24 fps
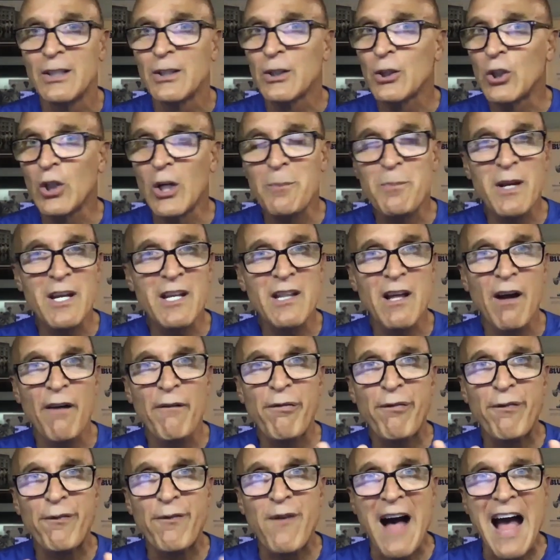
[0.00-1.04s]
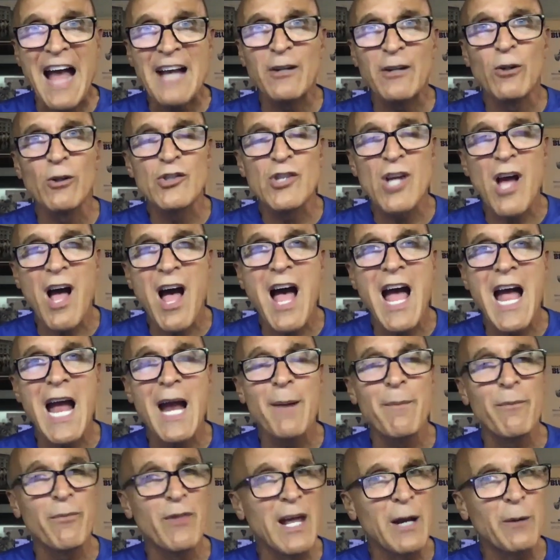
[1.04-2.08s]
could be the final
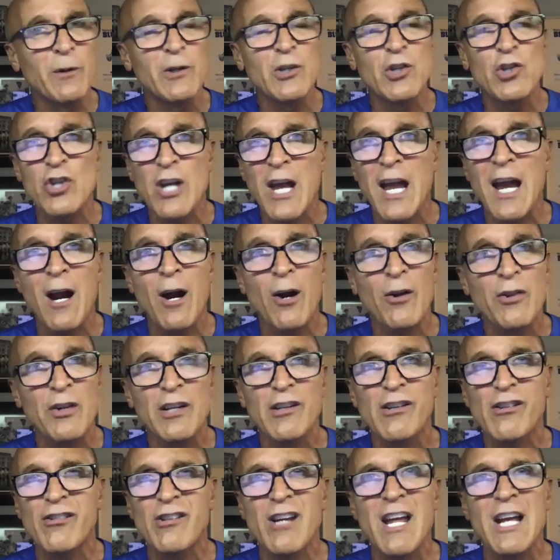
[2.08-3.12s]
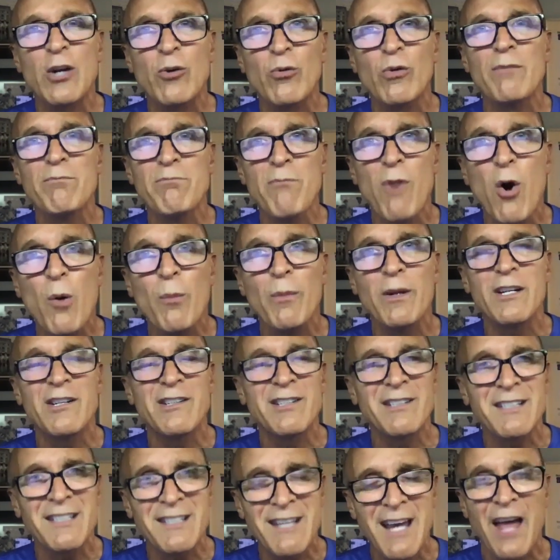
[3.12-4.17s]
time they would share this sacred moment
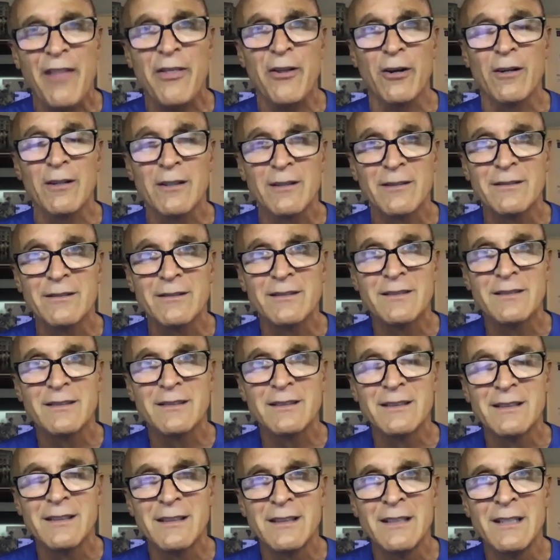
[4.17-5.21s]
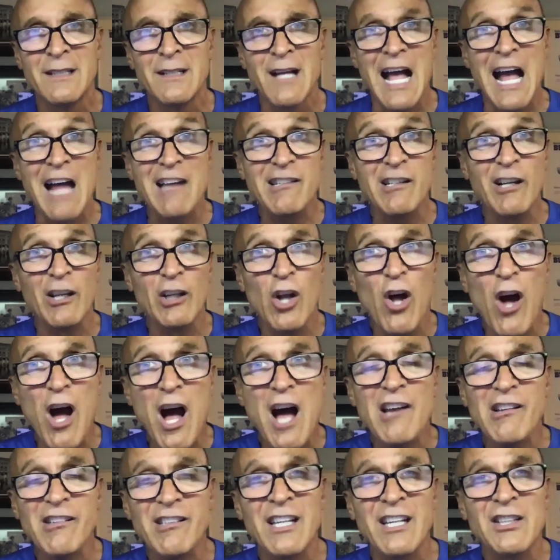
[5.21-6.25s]
together, as a
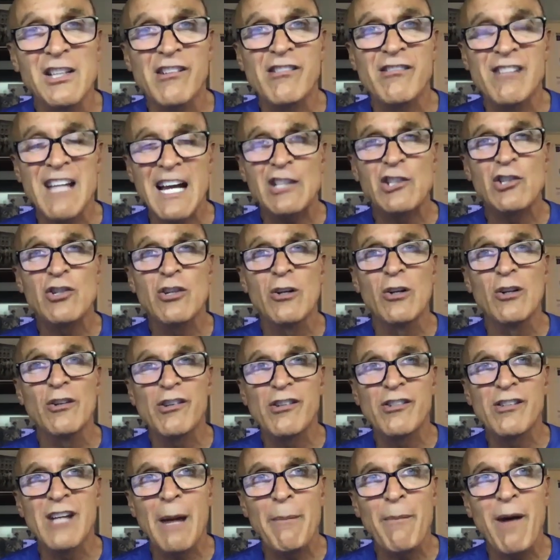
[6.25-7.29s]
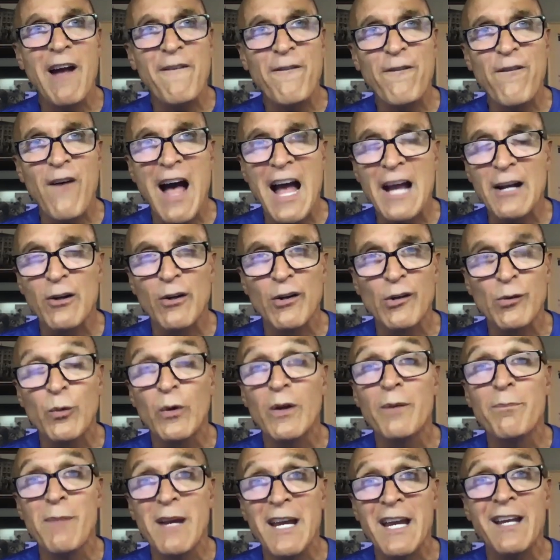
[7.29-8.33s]
loss in the sectional semifinals
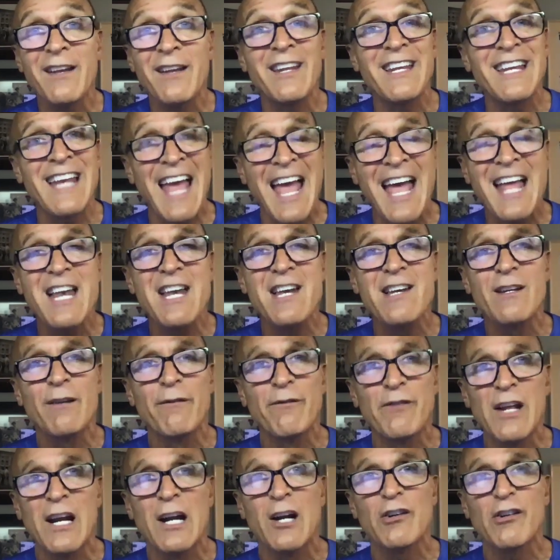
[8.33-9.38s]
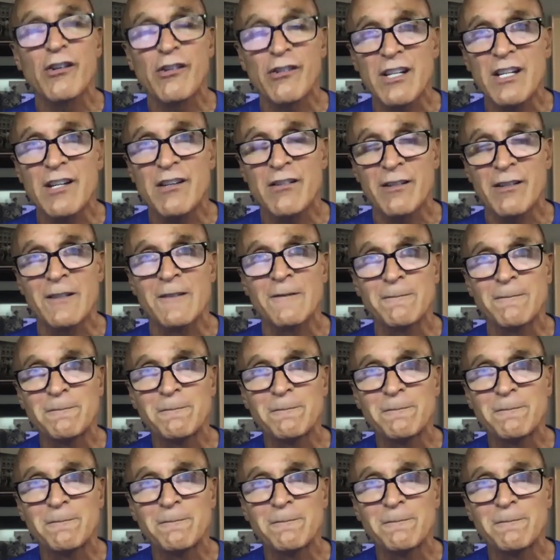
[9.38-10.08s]
would mean the end of their season.